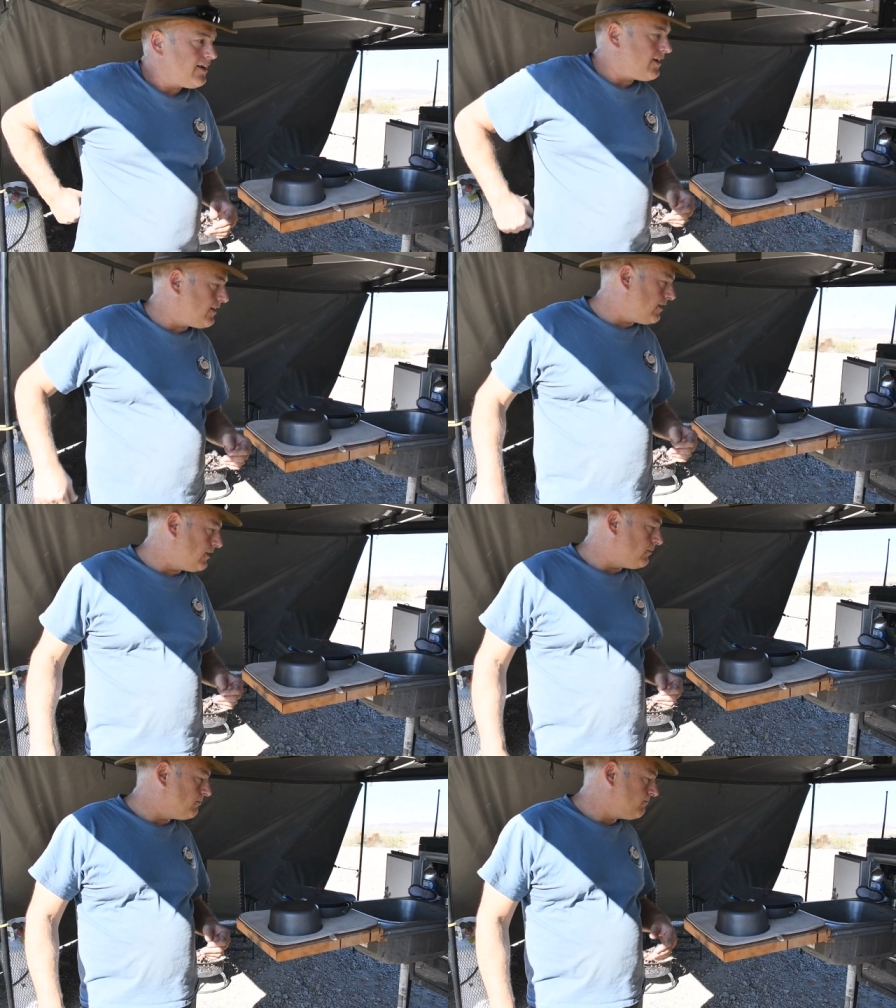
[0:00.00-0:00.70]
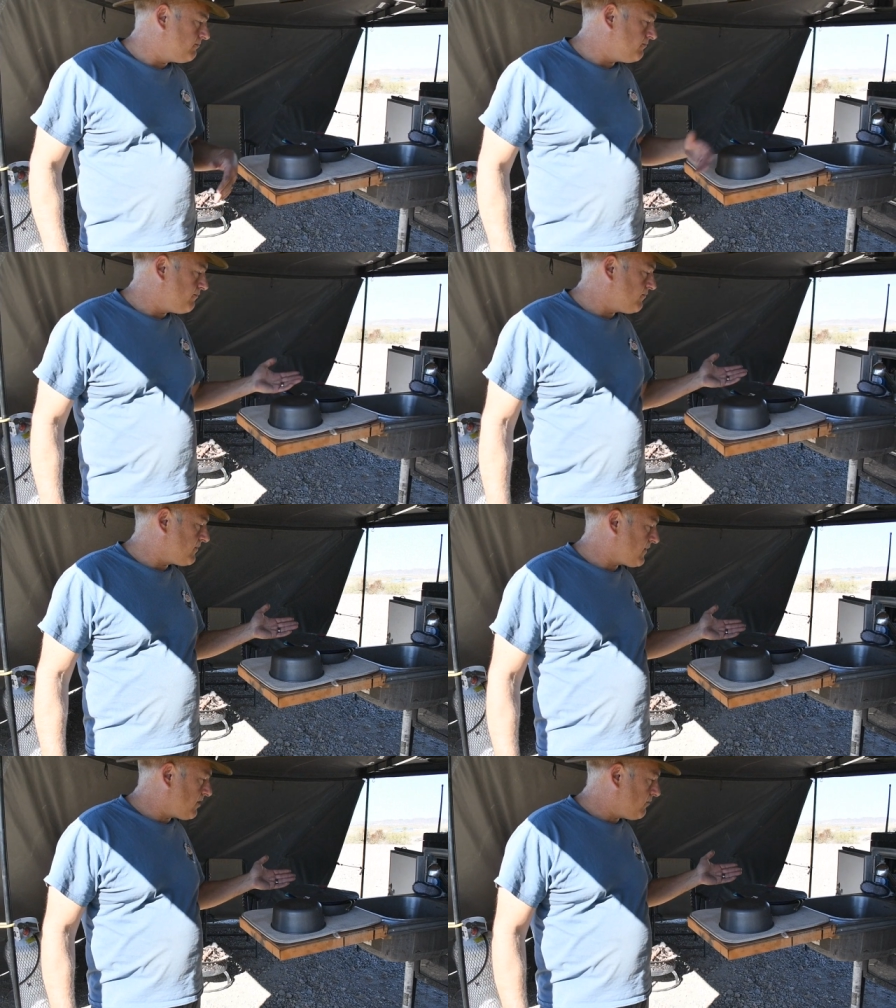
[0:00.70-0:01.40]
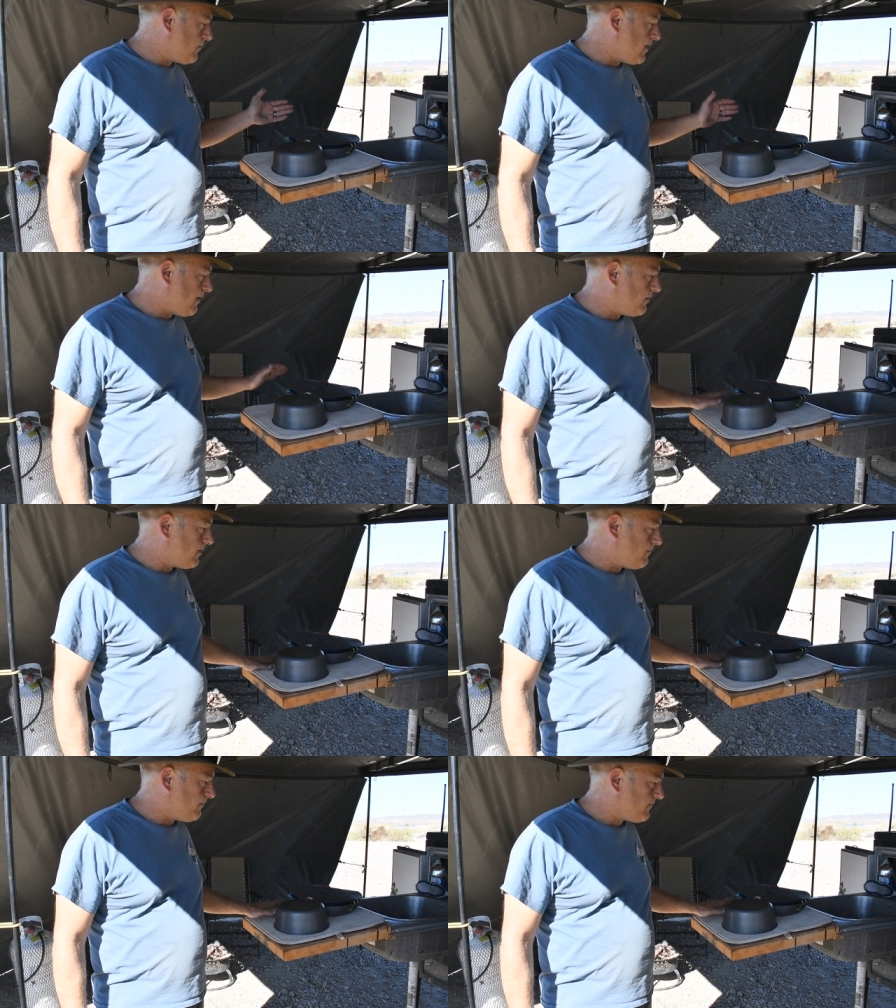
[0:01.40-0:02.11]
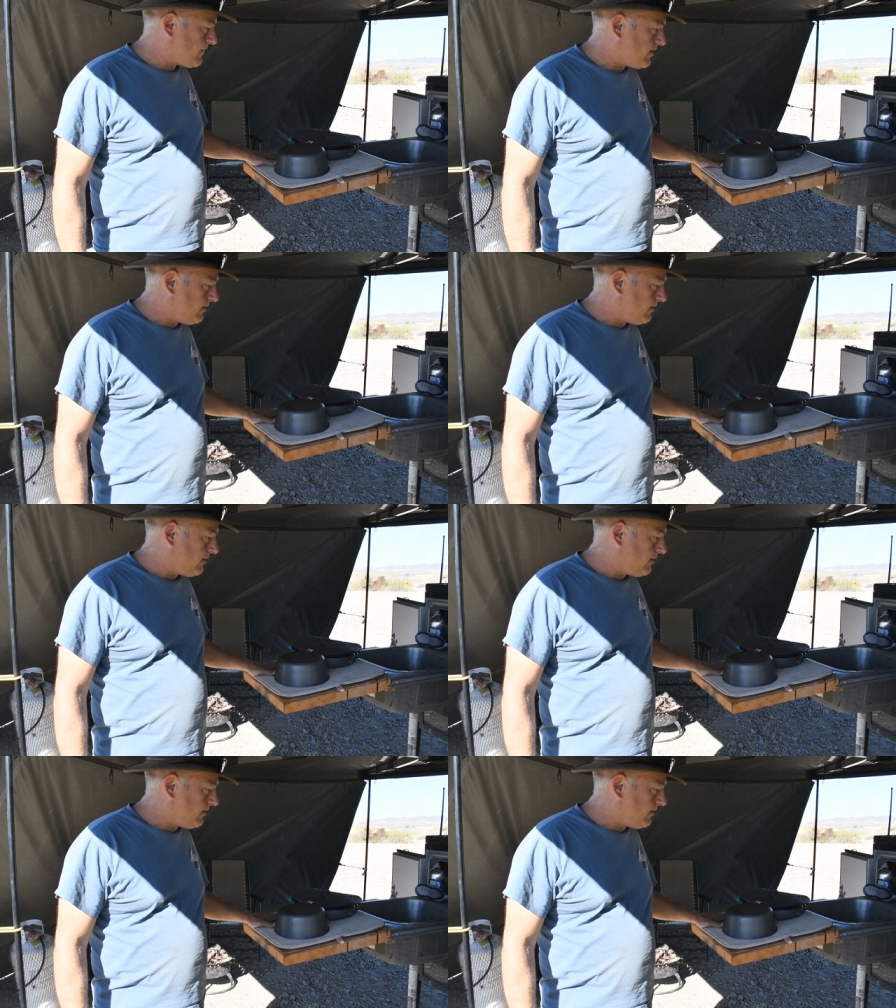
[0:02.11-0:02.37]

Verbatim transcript: Um, we have a, a